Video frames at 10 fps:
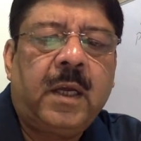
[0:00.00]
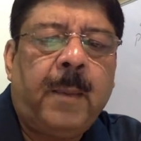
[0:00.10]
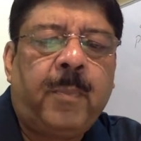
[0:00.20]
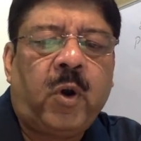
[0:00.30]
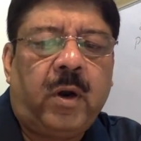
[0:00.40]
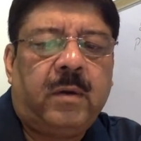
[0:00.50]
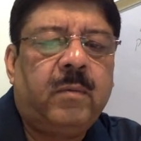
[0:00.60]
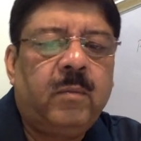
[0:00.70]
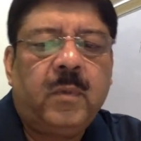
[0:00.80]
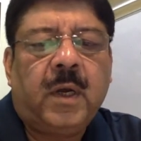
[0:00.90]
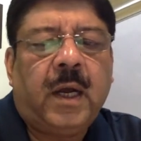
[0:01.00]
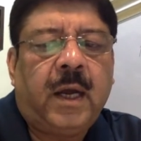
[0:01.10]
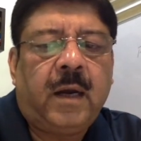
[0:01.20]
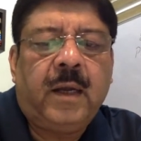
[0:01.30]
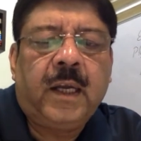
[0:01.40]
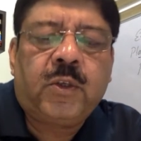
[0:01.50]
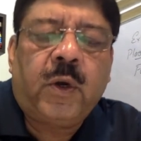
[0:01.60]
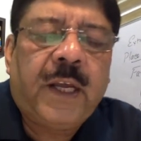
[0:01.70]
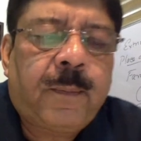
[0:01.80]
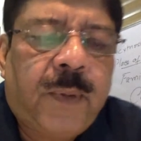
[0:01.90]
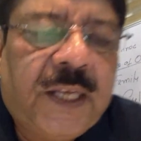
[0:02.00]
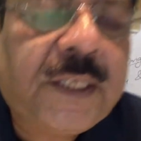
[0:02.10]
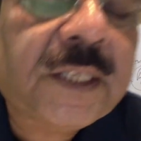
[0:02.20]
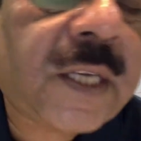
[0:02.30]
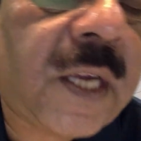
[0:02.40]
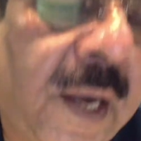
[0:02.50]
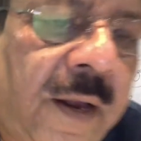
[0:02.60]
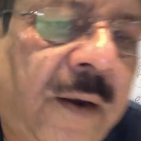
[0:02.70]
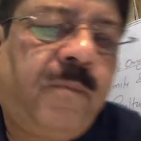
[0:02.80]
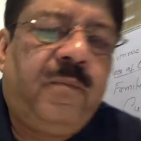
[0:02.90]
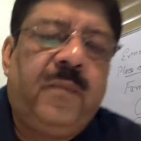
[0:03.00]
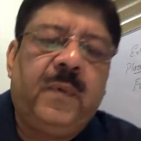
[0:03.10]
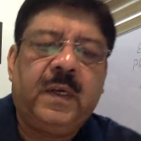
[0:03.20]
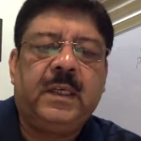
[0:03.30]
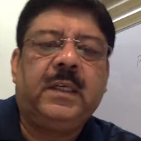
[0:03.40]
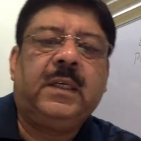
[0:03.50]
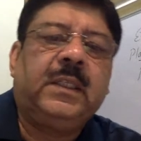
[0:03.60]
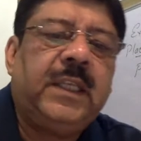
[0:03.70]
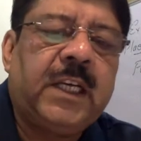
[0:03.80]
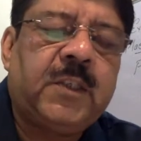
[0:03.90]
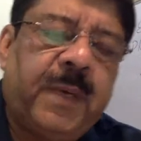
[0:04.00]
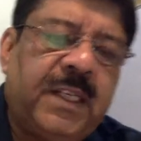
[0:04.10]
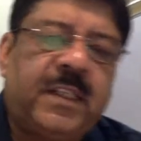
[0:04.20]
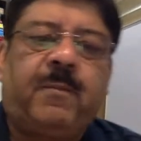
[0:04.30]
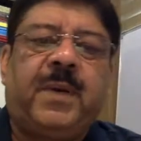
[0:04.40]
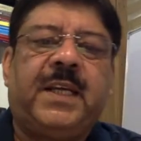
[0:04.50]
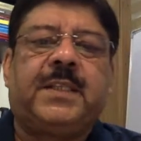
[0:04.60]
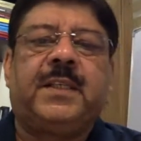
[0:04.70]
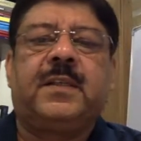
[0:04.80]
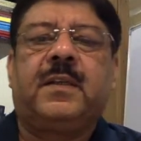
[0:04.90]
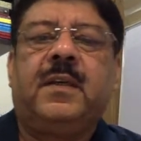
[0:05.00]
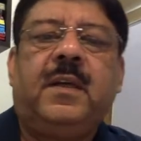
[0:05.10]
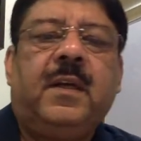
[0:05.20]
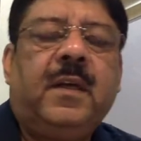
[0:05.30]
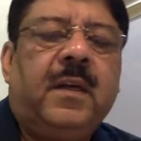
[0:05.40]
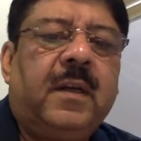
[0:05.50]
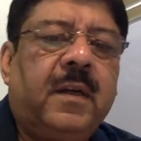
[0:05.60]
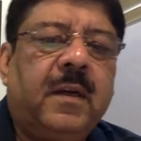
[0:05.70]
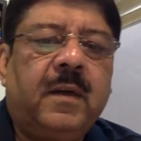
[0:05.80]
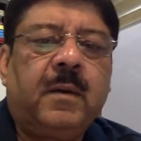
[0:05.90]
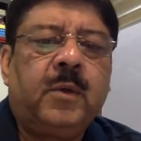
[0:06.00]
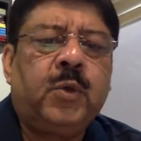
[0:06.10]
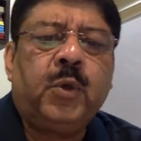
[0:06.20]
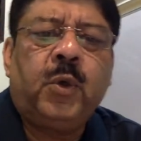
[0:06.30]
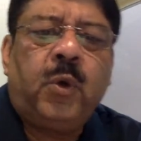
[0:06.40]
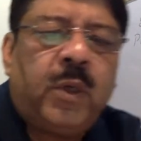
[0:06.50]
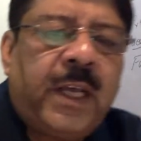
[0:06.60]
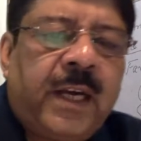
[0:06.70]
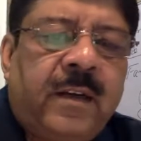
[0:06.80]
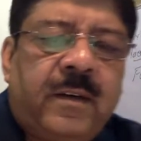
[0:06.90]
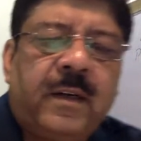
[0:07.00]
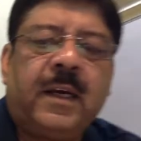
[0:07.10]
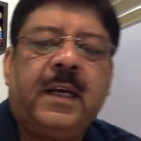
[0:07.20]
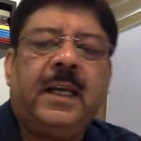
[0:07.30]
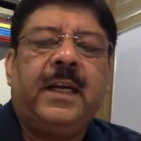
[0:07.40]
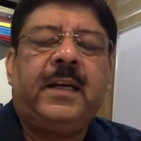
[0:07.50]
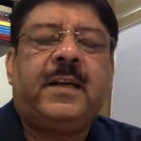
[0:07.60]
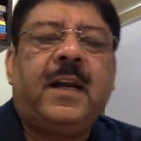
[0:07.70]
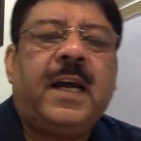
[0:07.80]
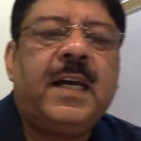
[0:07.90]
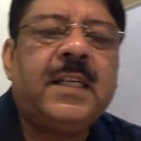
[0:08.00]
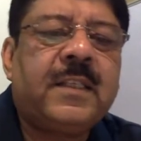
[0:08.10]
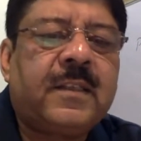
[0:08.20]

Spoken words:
abroad, or exotic places, or the expensive places. Do you know that elite class